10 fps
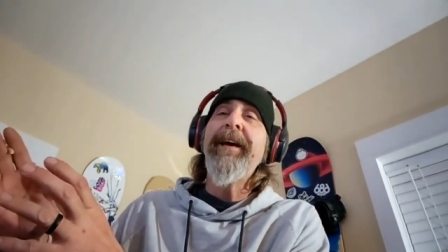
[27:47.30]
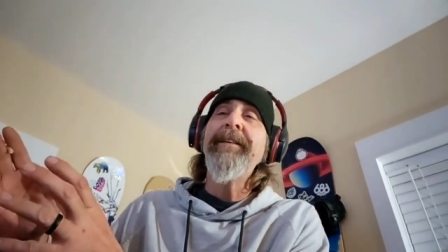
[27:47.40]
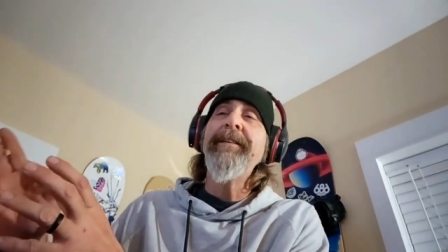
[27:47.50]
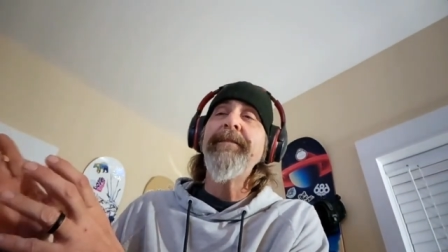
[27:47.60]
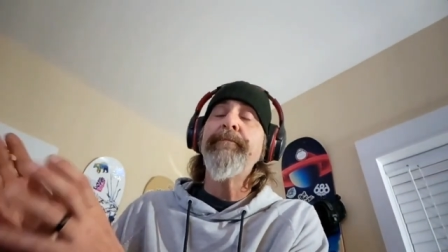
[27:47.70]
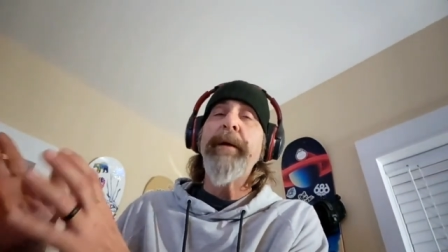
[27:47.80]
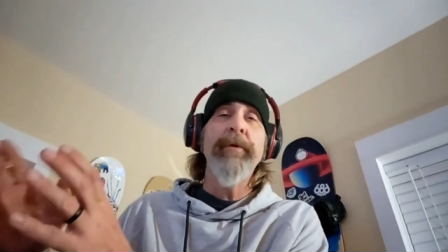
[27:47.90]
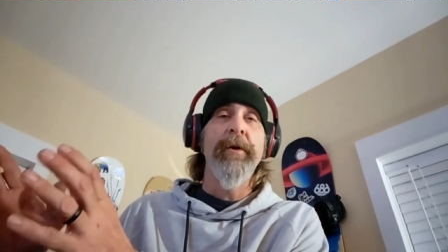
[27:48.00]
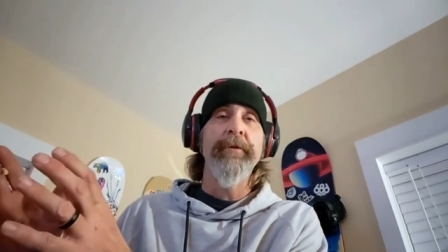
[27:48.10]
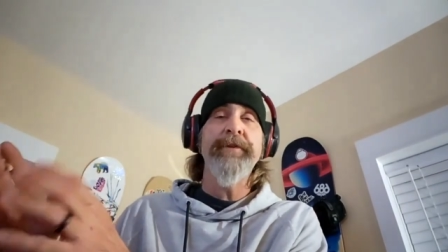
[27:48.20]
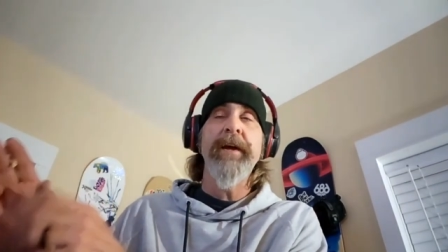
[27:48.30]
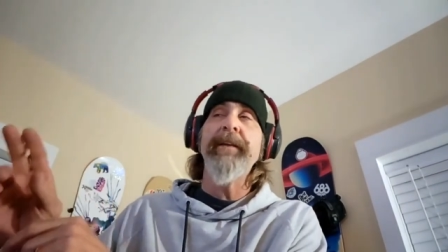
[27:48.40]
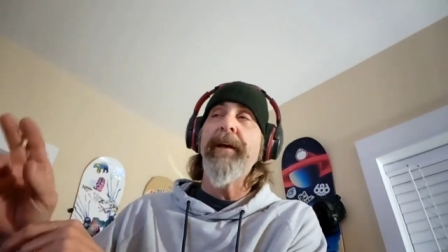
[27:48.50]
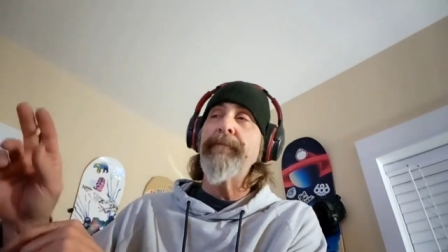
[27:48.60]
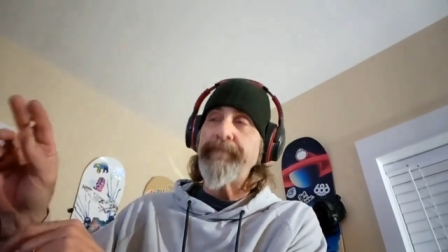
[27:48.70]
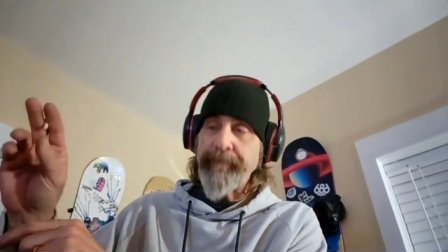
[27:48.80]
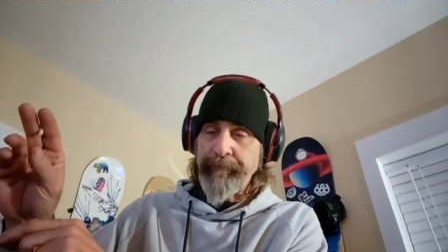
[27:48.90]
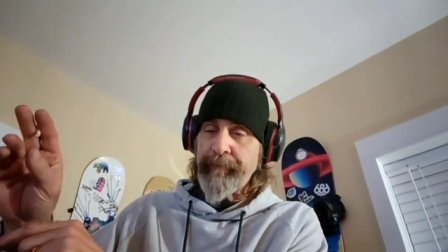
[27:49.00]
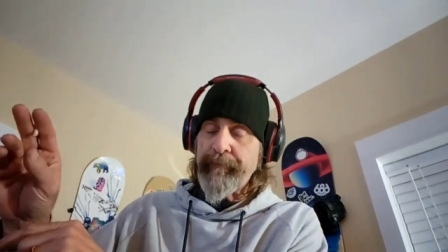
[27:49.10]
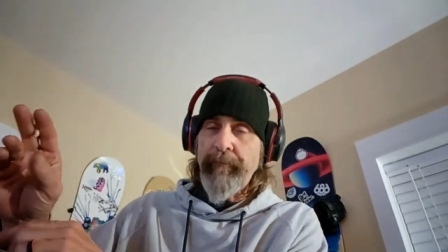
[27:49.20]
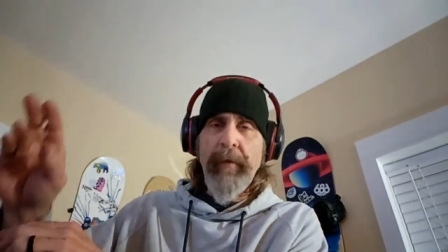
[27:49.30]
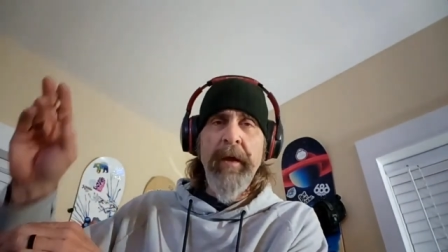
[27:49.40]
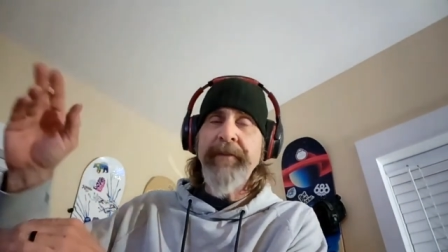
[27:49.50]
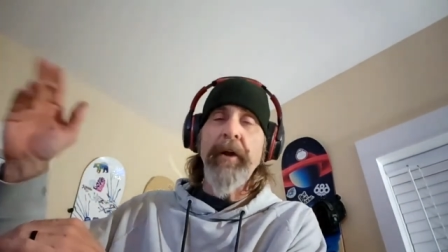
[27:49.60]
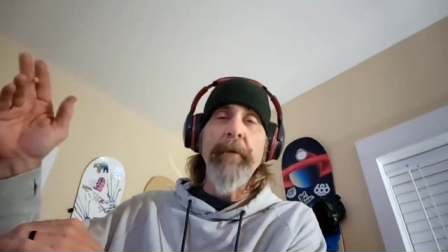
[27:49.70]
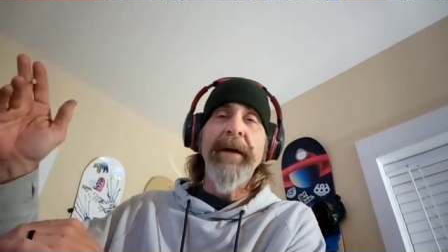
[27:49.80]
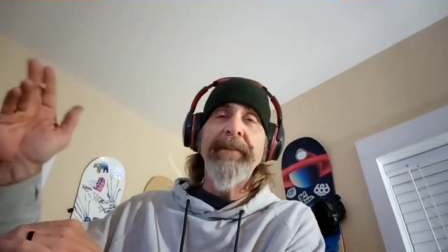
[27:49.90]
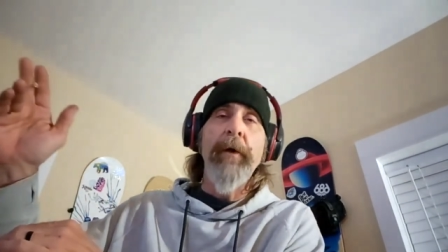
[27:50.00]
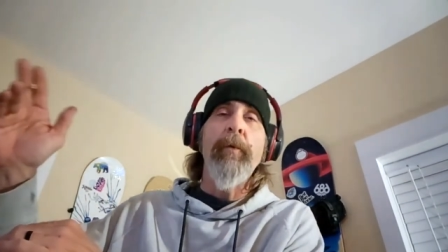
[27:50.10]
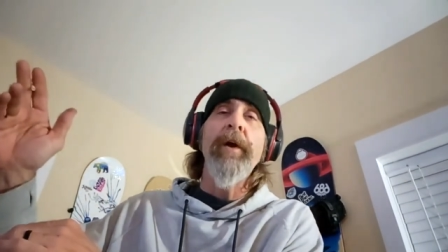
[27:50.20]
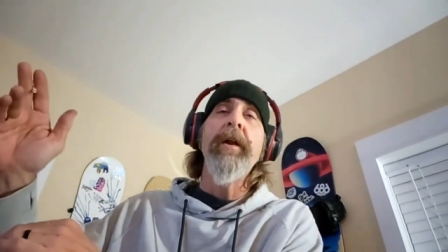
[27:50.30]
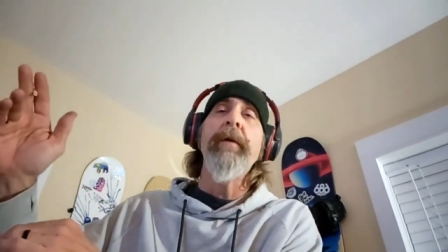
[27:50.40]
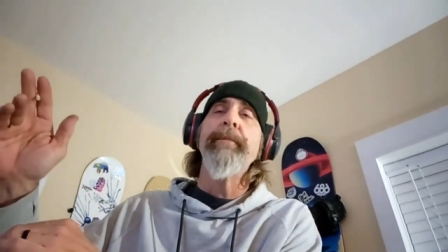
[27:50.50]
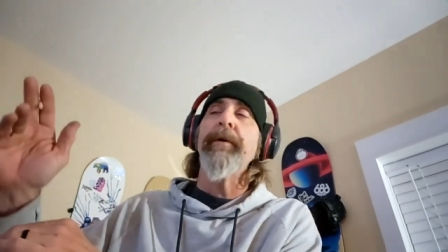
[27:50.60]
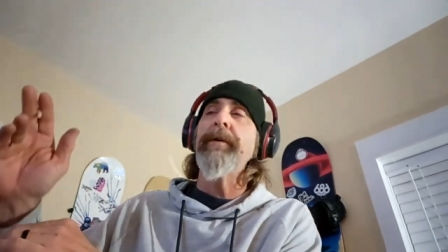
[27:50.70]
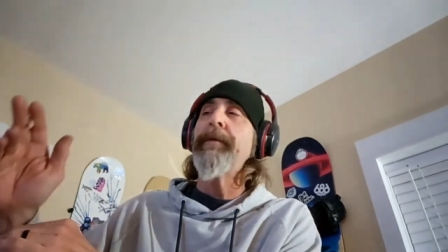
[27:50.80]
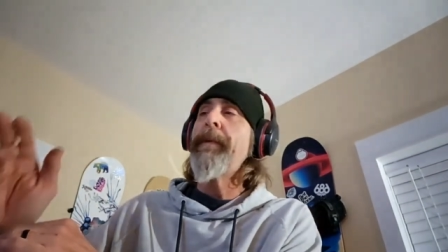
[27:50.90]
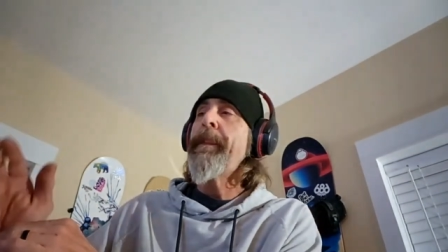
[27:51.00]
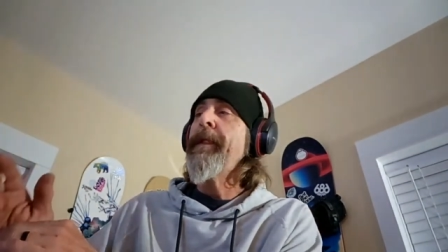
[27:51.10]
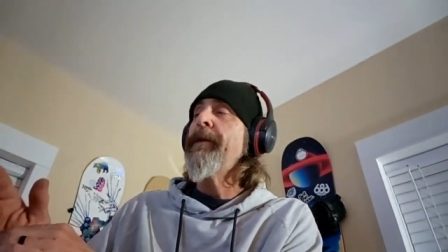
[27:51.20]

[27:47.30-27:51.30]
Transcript: And people don't understand that. It's all about that one number.